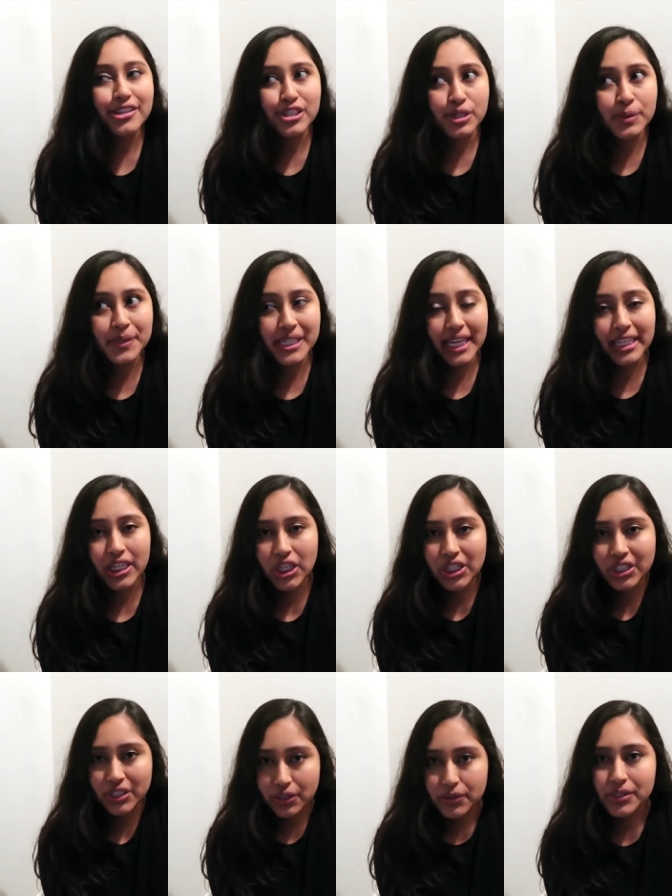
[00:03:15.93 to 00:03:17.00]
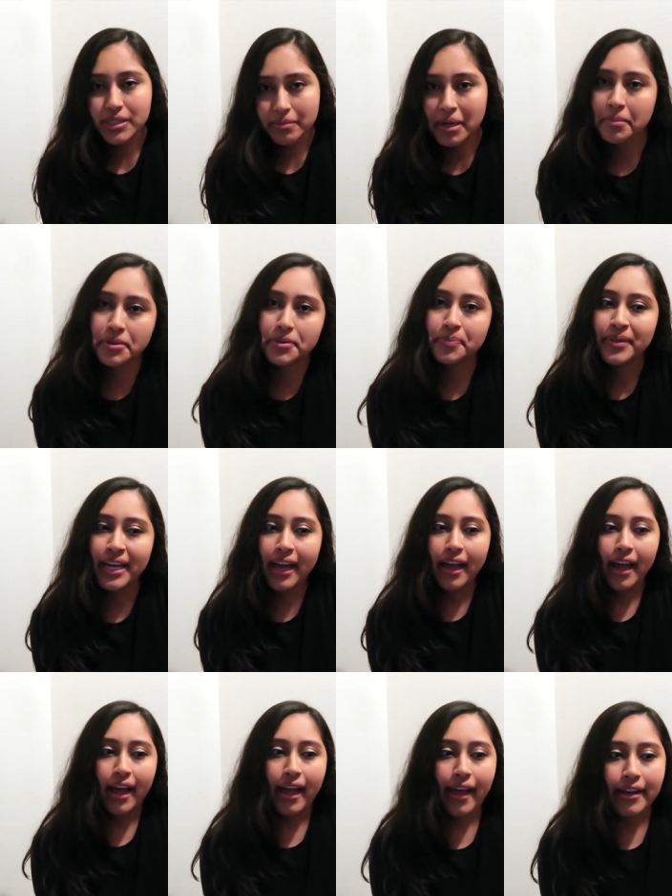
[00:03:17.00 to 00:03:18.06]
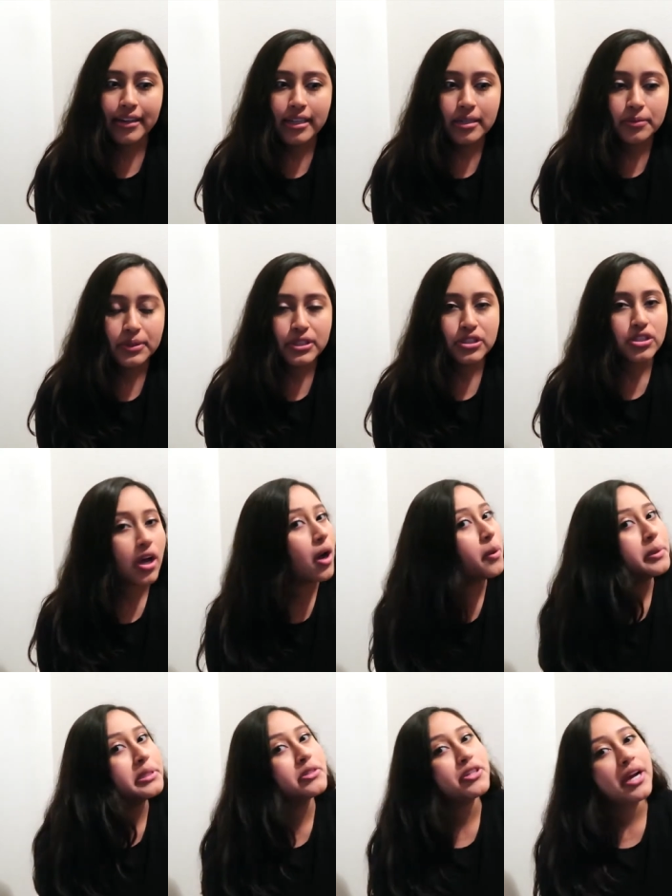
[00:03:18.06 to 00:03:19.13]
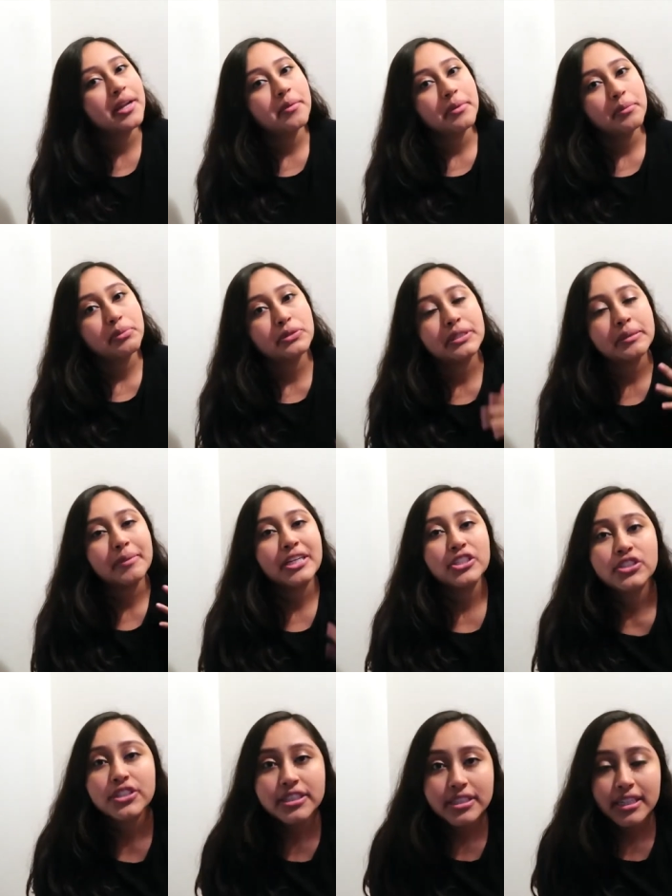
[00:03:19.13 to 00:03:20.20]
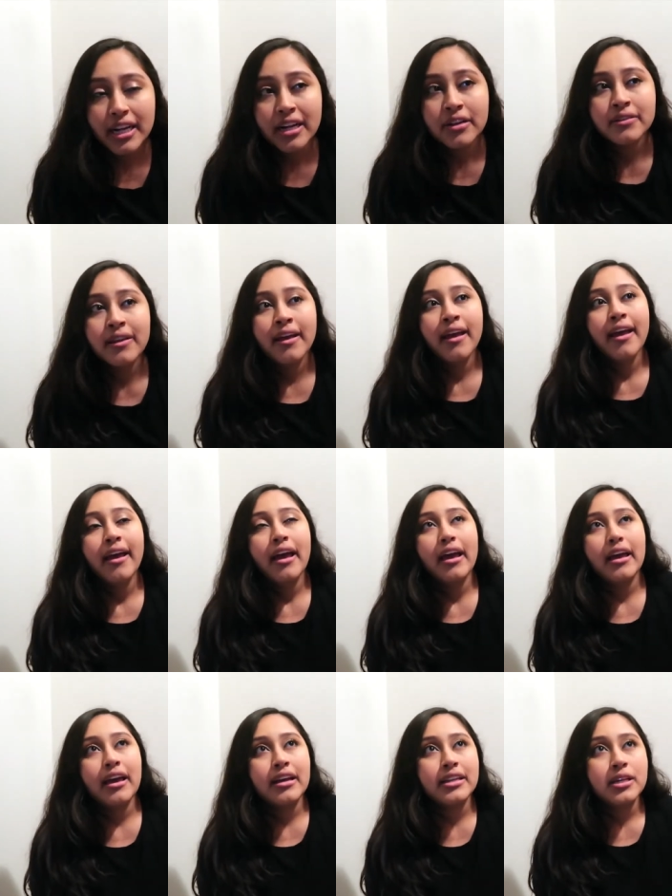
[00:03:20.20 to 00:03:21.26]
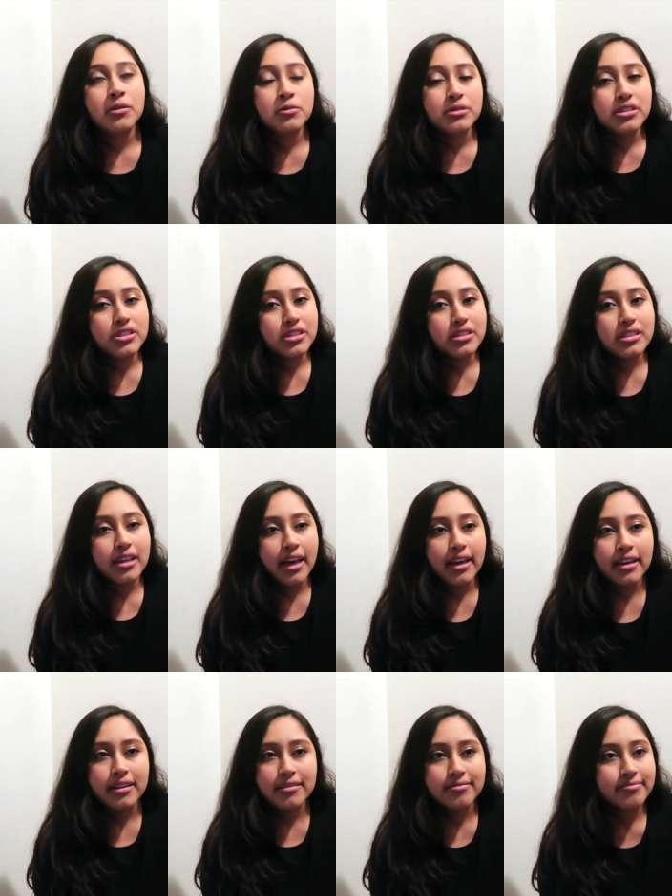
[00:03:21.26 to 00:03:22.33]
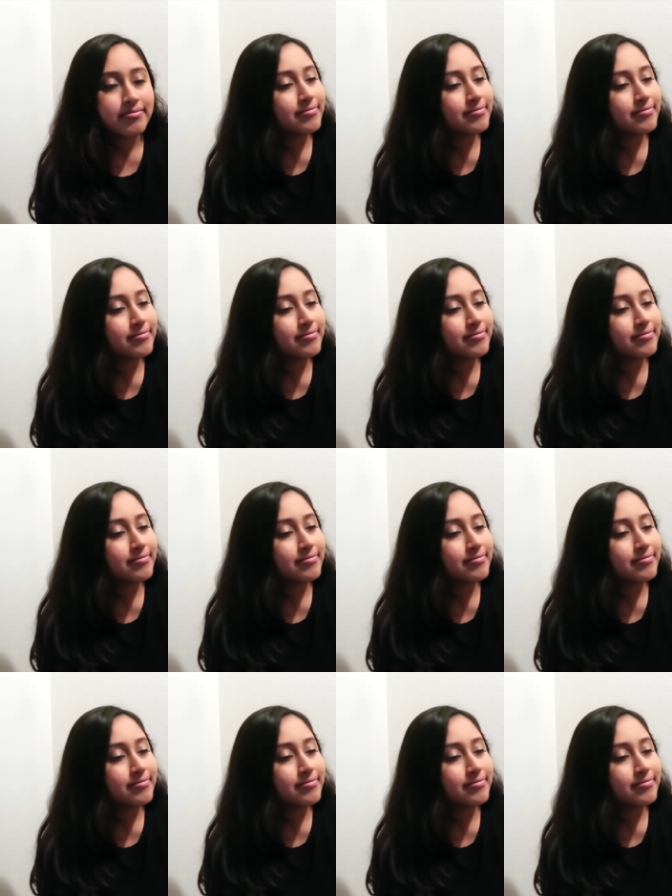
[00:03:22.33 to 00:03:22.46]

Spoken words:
So he was like glued to my boob, and he would just always try to be pulling my shirt down, and he was just like